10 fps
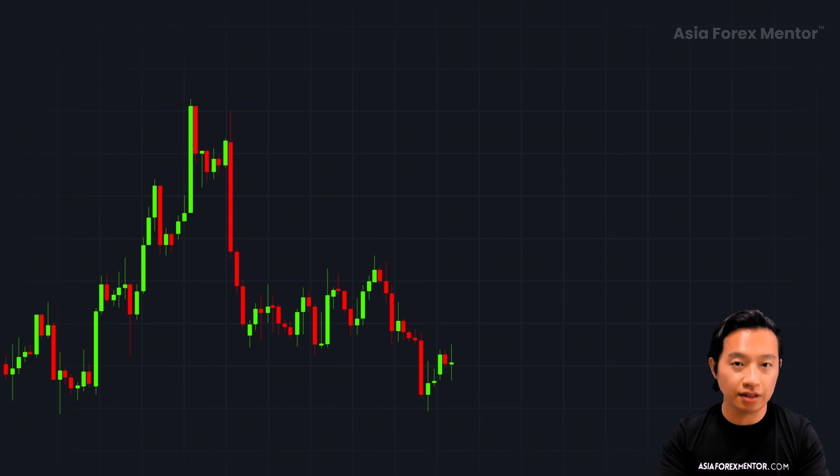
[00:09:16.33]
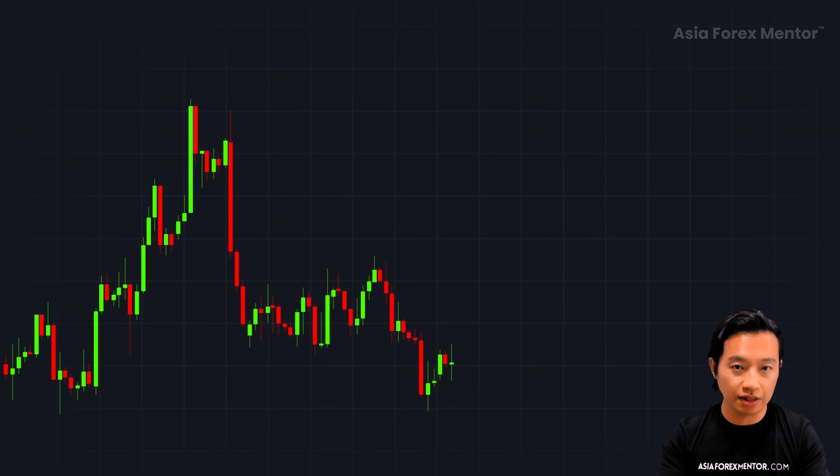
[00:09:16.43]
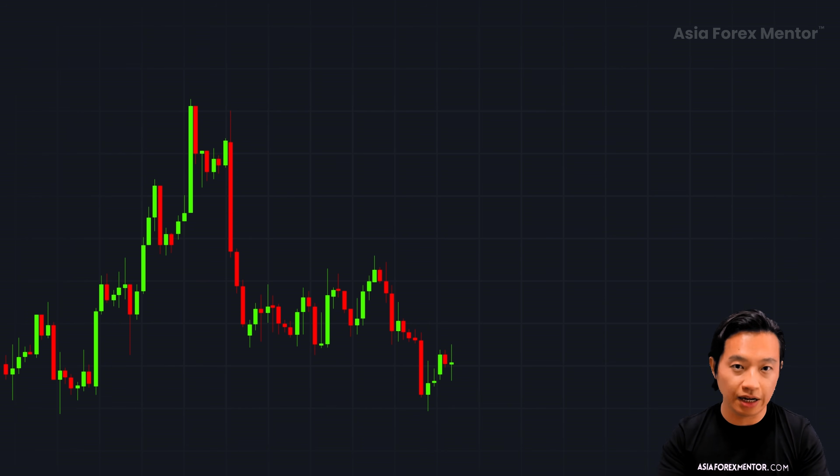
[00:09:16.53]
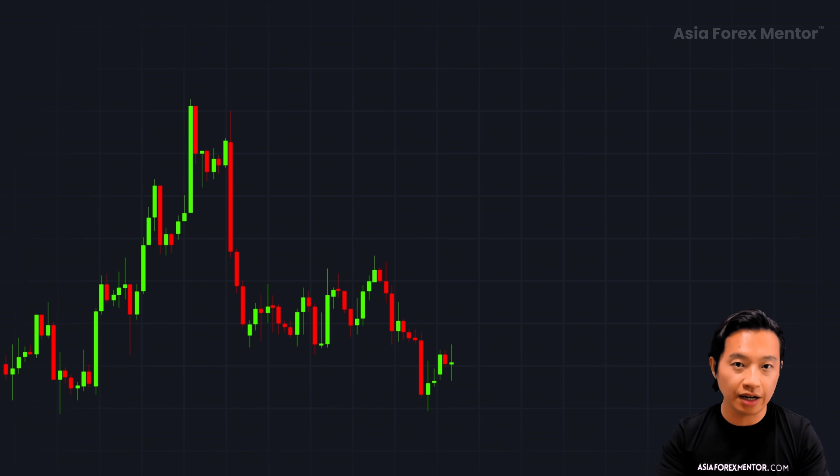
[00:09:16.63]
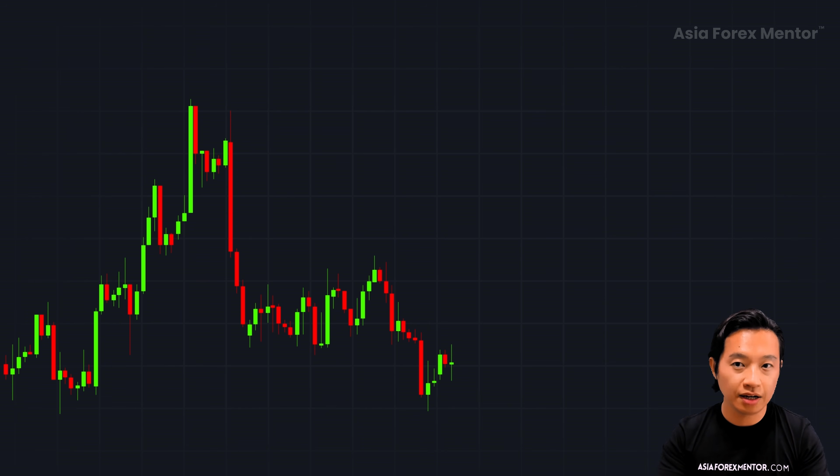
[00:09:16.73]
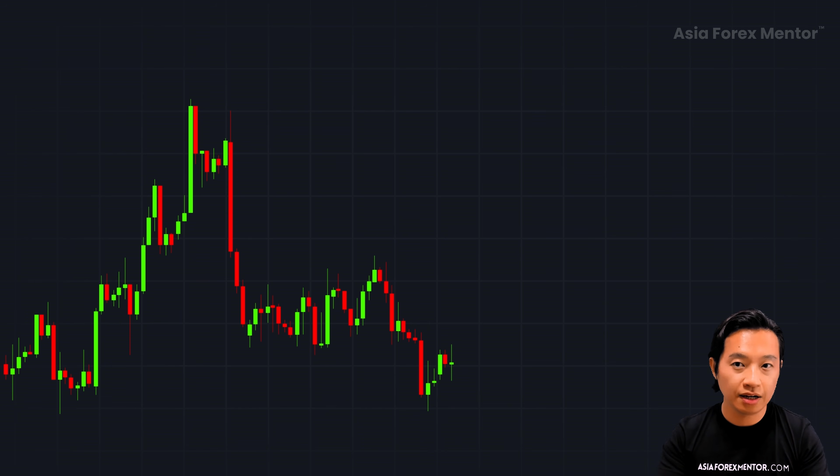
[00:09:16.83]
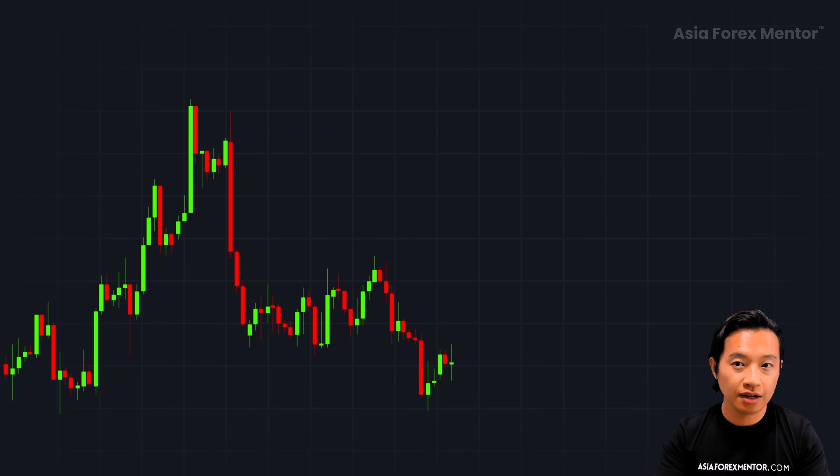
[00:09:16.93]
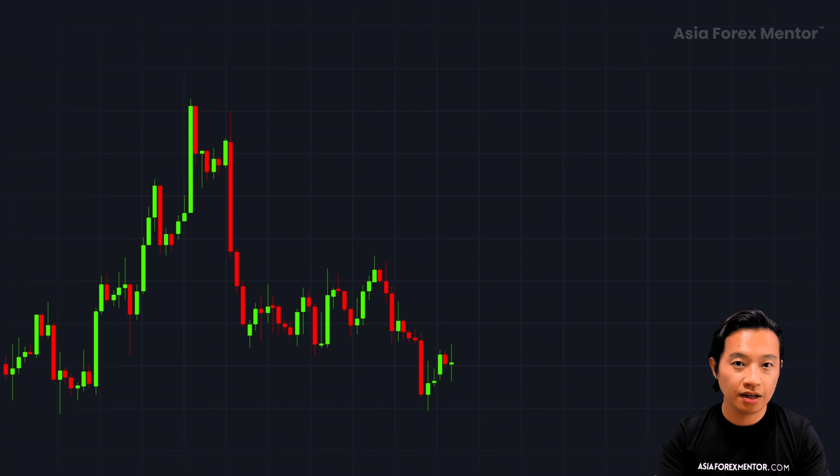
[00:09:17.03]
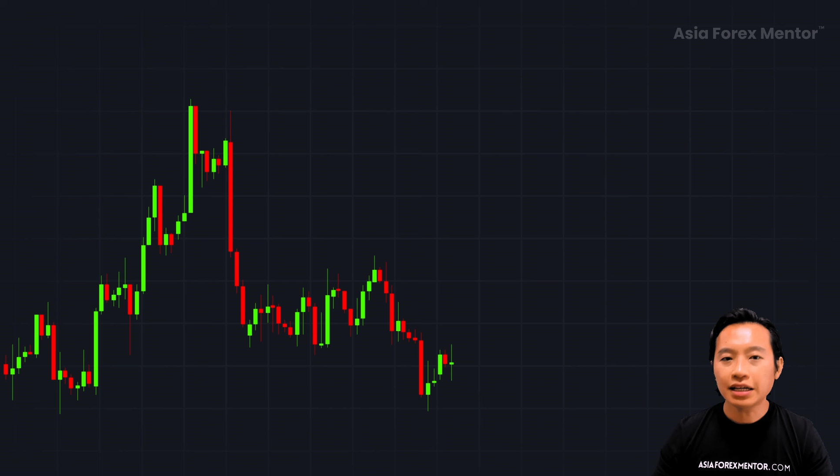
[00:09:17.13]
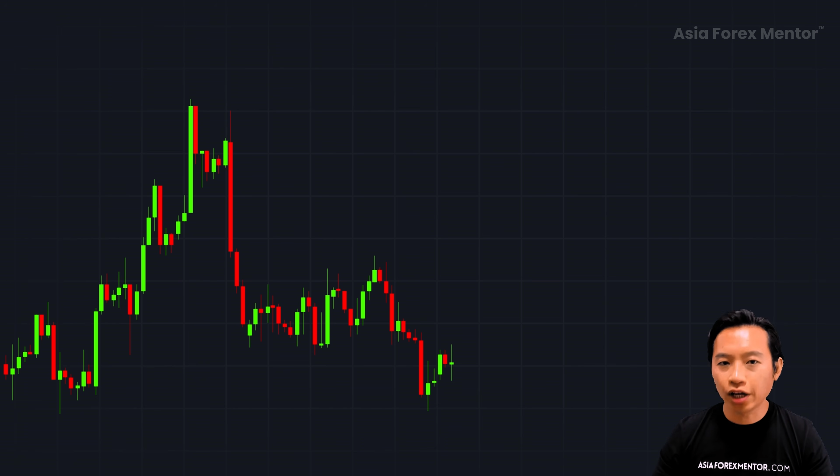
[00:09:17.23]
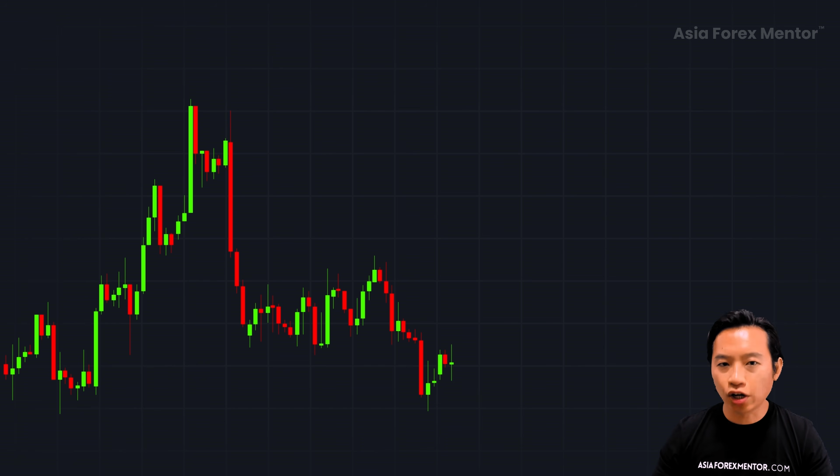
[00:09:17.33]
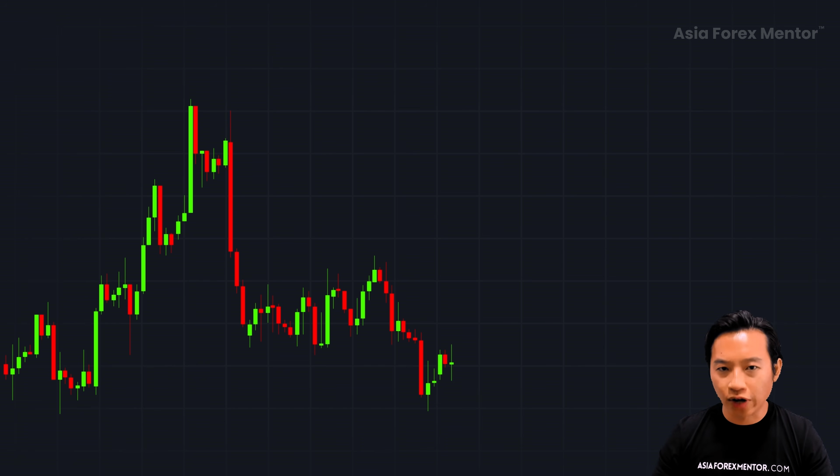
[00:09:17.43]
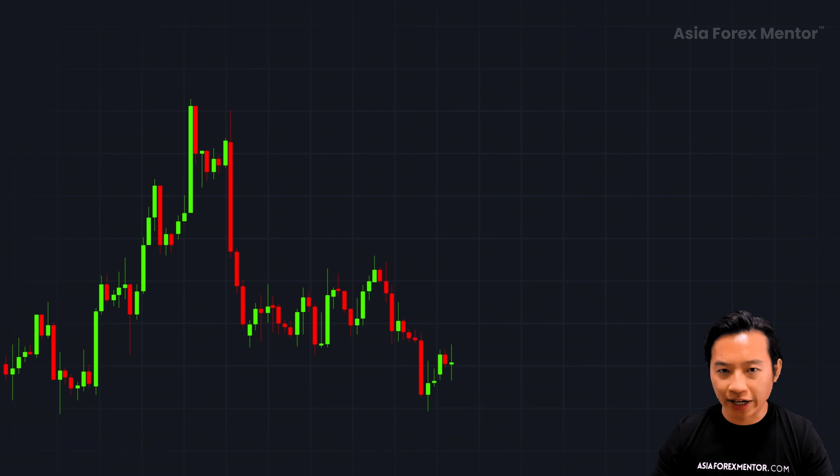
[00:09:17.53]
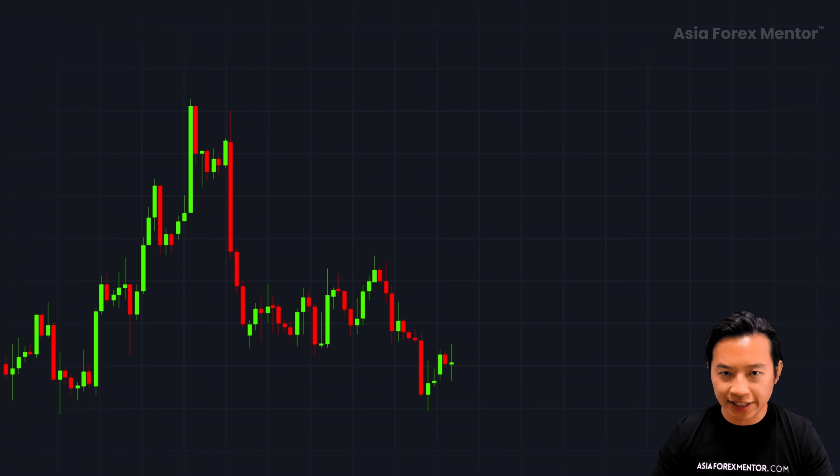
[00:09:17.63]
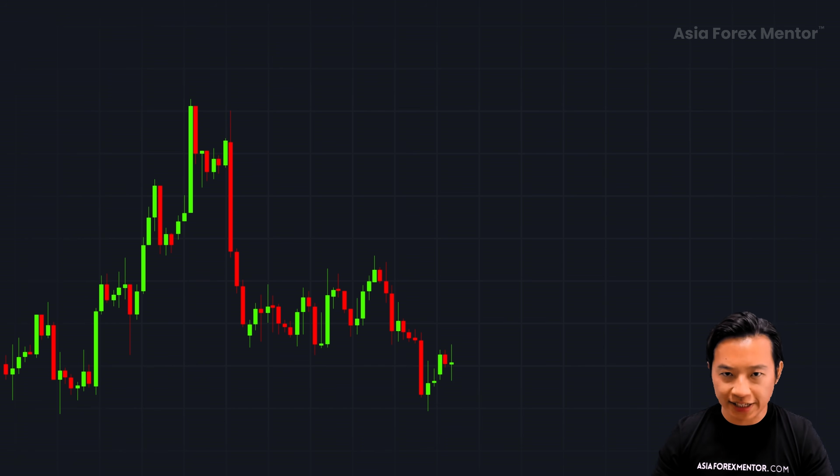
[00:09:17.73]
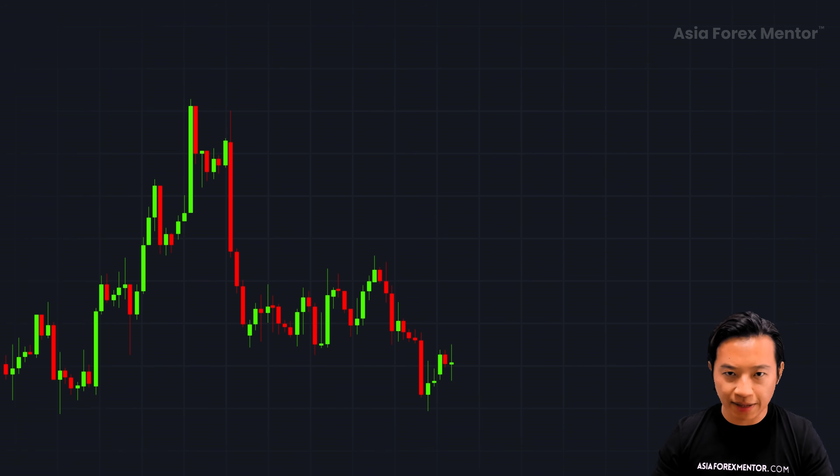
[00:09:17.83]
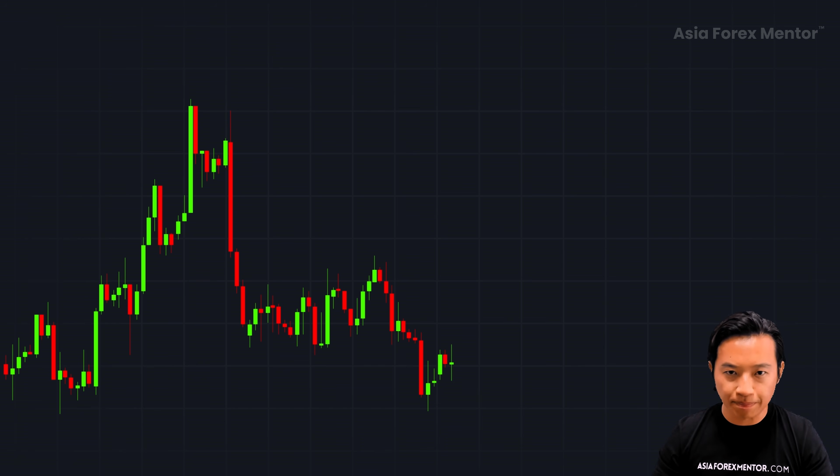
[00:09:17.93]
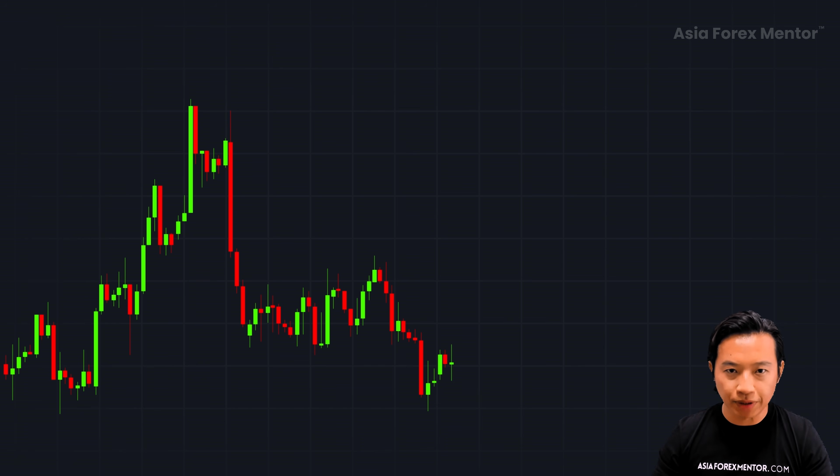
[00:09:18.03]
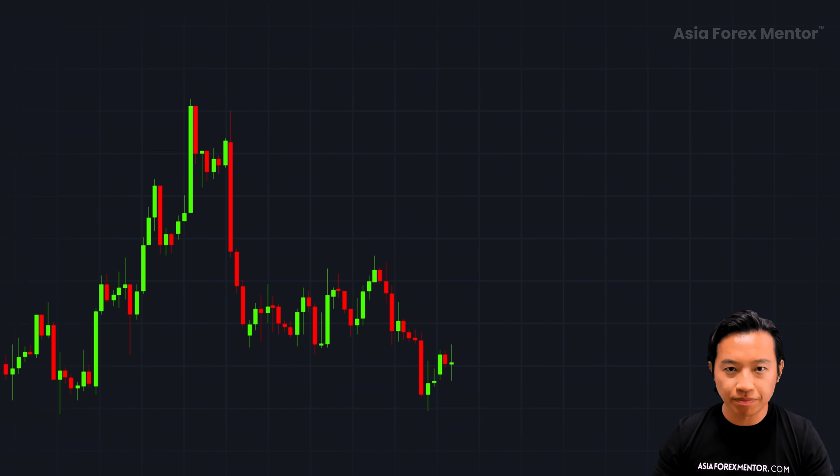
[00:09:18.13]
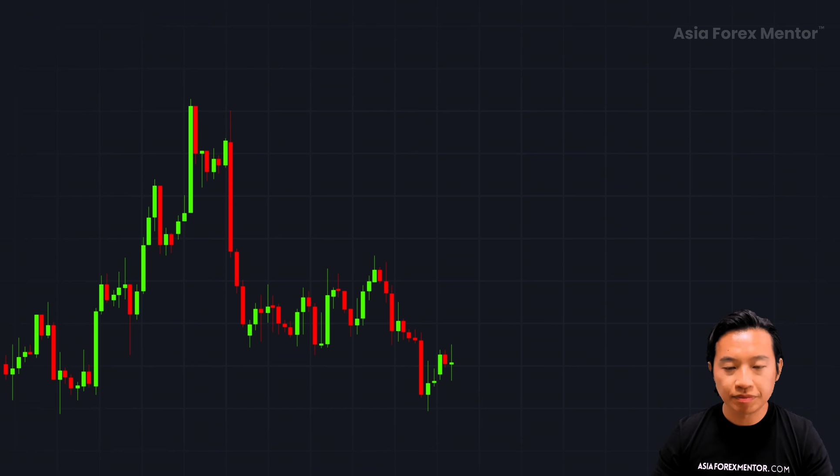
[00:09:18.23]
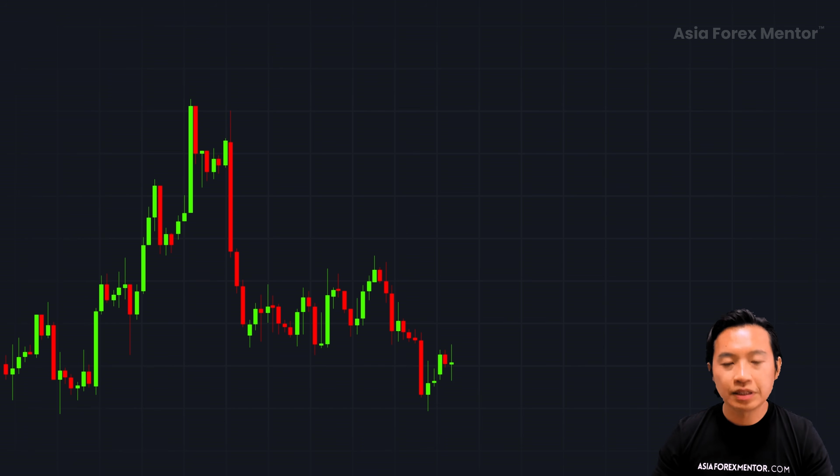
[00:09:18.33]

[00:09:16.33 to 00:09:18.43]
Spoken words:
there. Take a look at this example.